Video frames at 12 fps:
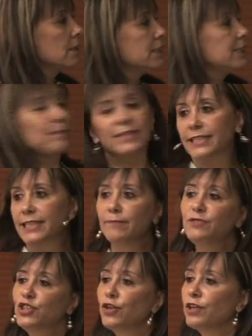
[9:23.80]
the
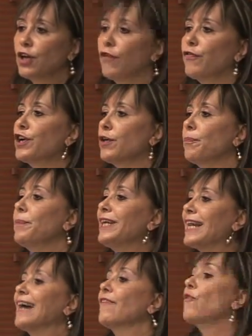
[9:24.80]
perception of not
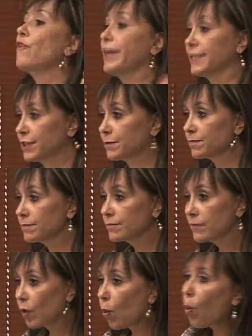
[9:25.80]
being at risk
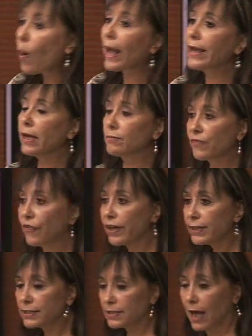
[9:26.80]
why I'm
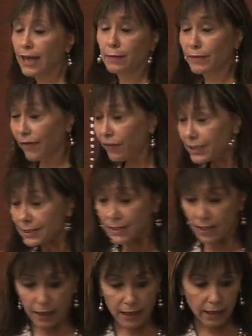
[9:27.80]
risk? I am risk
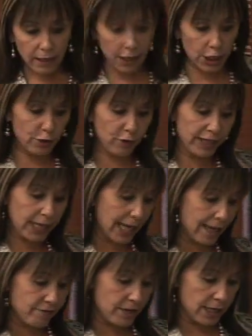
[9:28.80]
if I
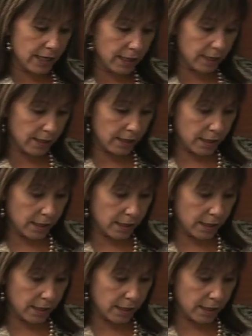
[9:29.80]
have a,